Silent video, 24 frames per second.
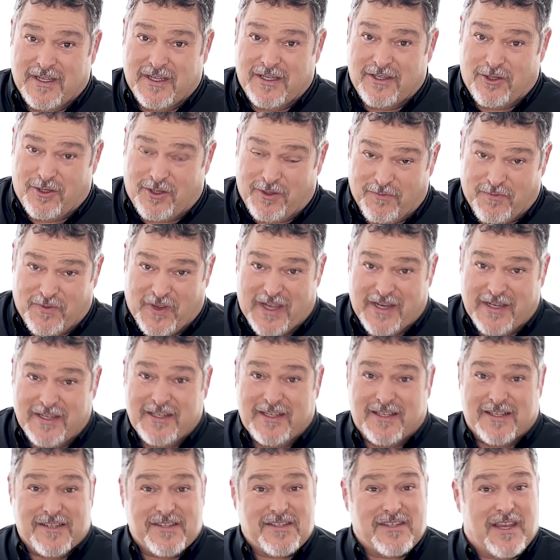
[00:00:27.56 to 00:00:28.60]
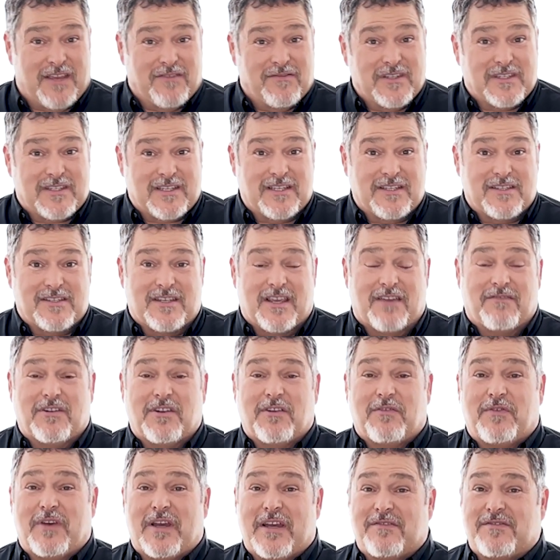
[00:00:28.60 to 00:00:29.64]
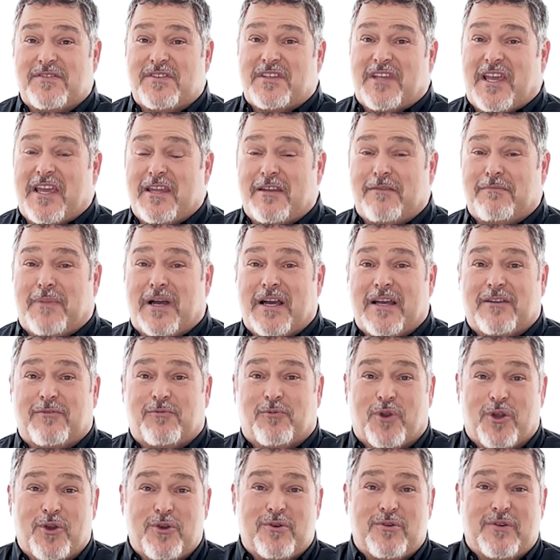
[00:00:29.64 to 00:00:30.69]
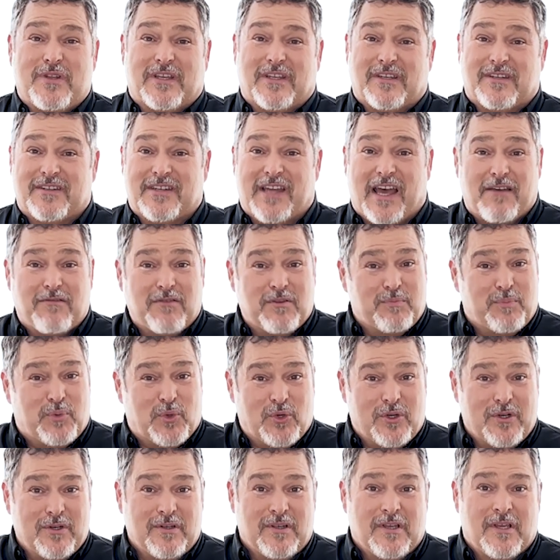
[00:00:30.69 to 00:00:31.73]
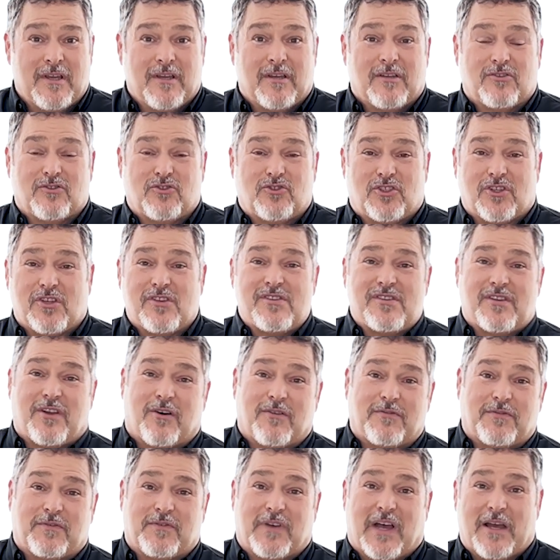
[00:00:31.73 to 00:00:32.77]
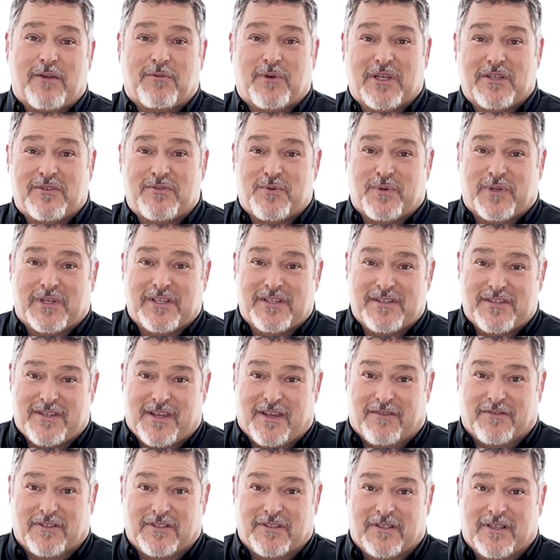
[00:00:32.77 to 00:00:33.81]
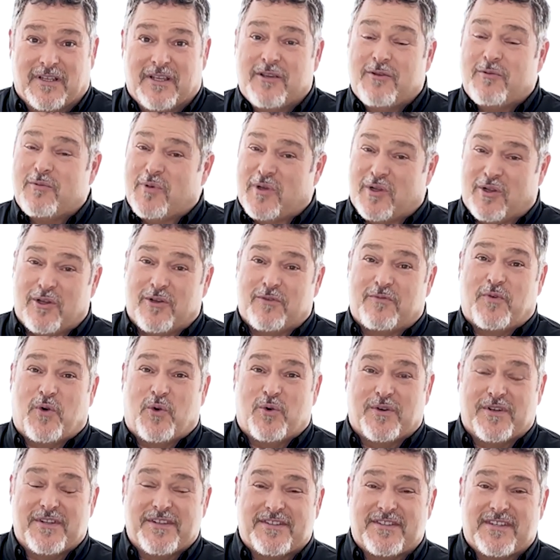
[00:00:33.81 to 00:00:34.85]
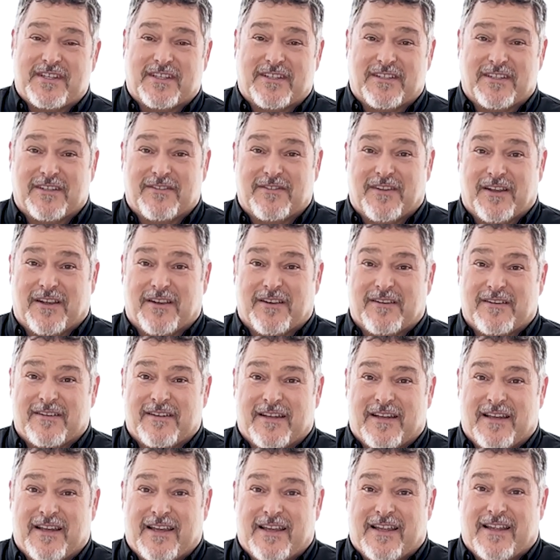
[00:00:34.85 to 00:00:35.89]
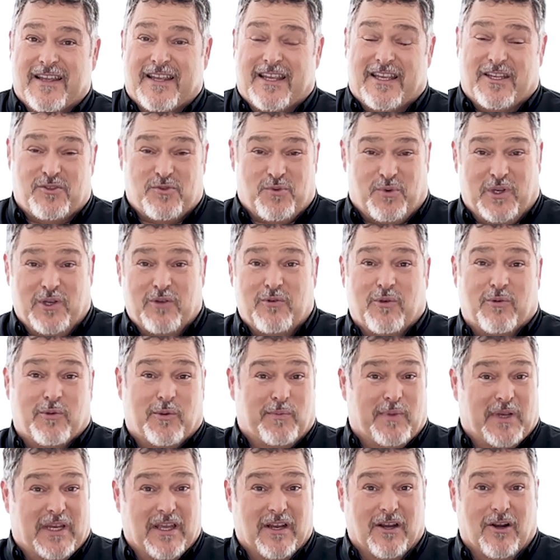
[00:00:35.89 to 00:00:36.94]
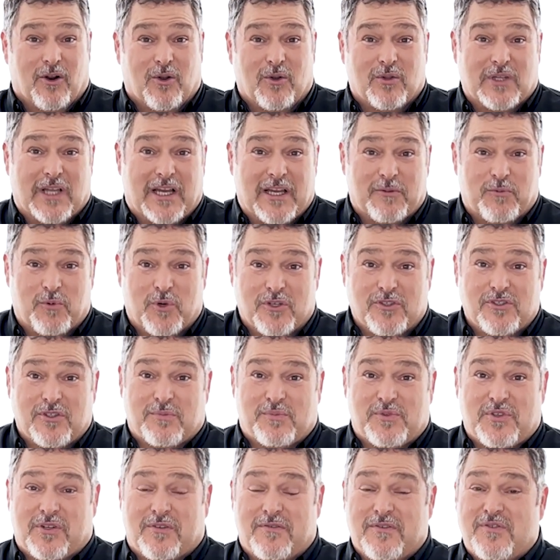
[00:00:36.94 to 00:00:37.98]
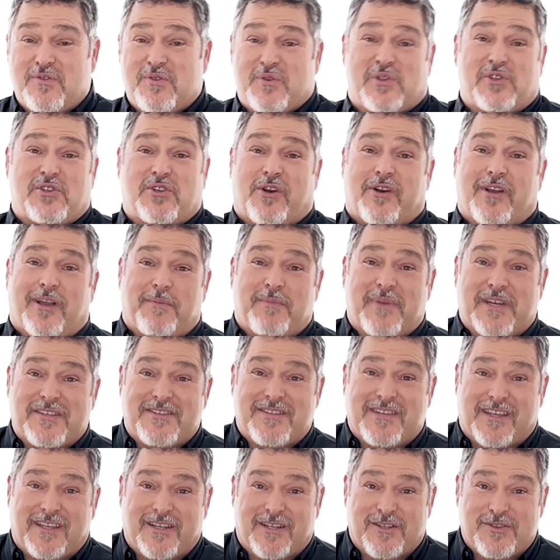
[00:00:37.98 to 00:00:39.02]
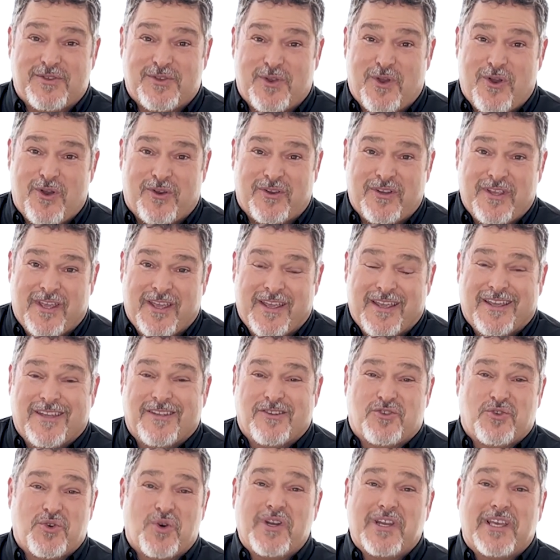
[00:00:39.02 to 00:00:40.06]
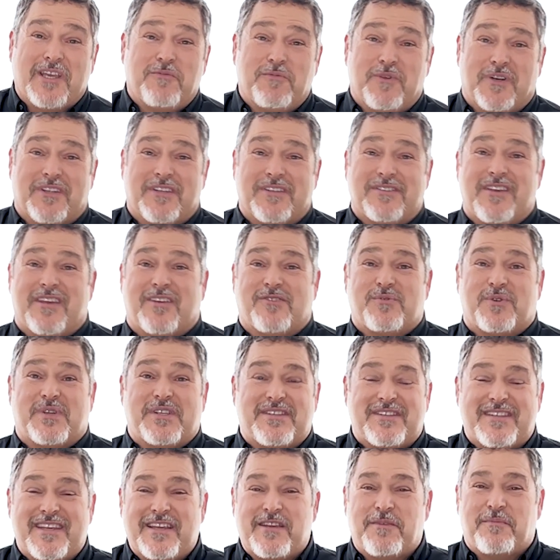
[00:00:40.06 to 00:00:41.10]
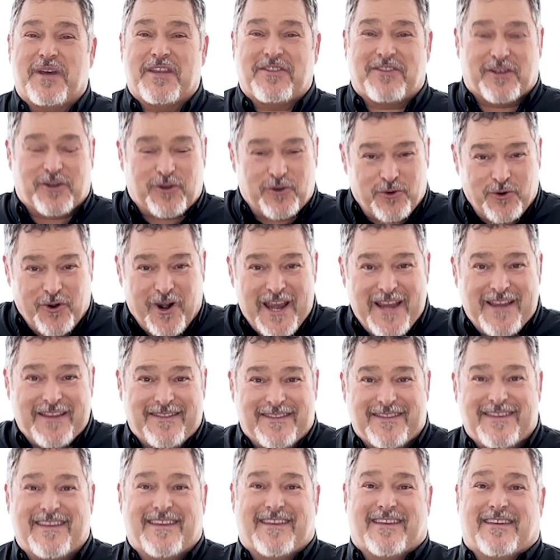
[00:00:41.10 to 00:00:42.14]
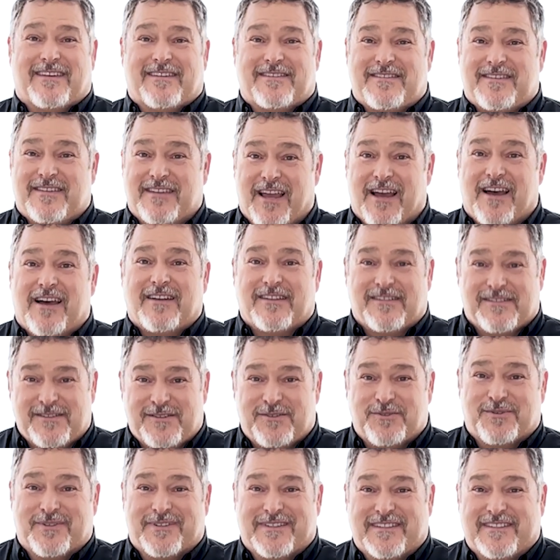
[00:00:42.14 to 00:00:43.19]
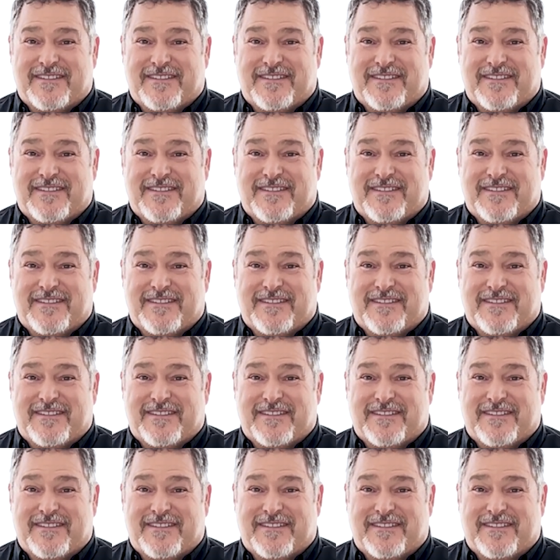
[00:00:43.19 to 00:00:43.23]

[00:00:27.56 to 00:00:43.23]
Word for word: You can find it at 1775 Sand Mine Road in Davenport, just off of Highway 27. We look forward to seeing you there. Each week, when we begin our online worship service, we start out by singing a song and join in with us as we sing about the great things God is doing.